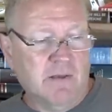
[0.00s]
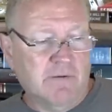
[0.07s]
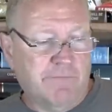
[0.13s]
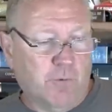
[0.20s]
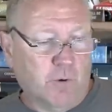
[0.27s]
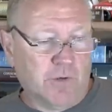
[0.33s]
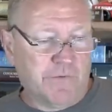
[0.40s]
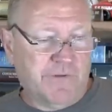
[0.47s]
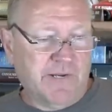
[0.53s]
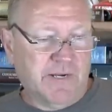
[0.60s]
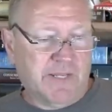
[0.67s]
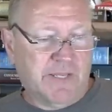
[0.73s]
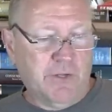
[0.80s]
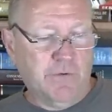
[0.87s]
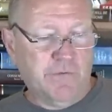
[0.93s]
14
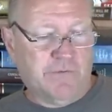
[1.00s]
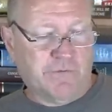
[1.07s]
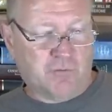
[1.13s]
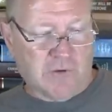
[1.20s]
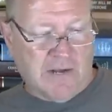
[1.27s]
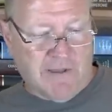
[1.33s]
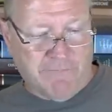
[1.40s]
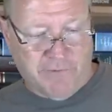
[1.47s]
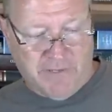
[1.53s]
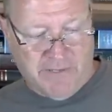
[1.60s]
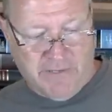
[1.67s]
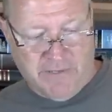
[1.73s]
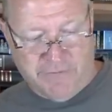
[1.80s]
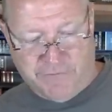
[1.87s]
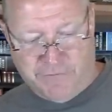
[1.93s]
accused of
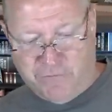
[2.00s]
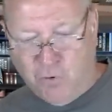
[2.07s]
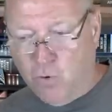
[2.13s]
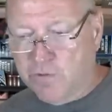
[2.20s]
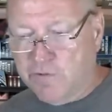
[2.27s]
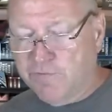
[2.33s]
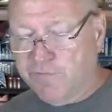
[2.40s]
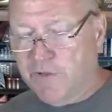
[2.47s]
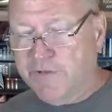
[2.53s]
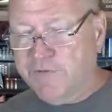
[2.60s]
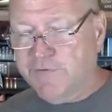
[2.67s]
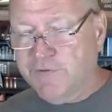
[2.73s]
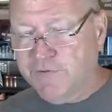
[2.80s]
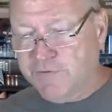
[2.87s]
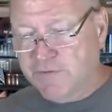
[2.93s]
trafficking and stolen
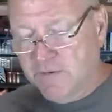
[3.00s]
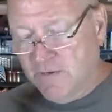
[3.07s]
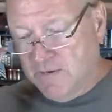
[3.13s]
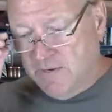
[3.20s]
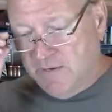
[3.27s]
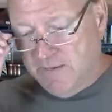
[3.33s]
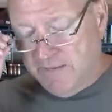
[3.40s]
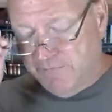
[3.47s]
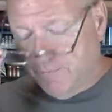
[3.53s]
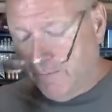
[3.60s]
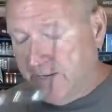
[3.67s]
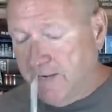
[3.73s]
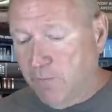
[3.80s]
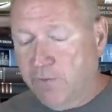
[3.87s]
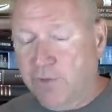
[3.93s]
devices, and they've
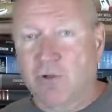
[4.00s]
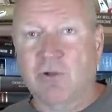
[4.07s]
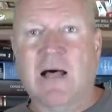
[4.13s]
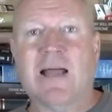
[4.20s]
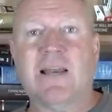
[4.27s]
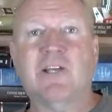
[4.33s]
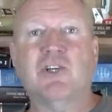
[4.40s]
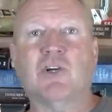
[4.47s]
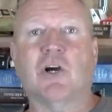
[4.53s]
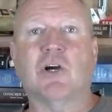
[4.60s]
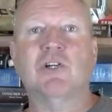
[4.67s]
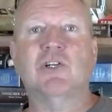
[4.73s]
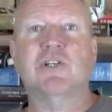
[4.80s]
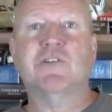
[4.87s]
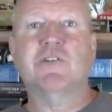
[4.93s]
been hit with a lot of
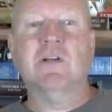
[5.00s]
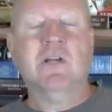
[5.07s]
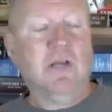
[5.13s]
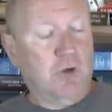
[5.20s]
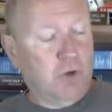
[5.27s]
charges.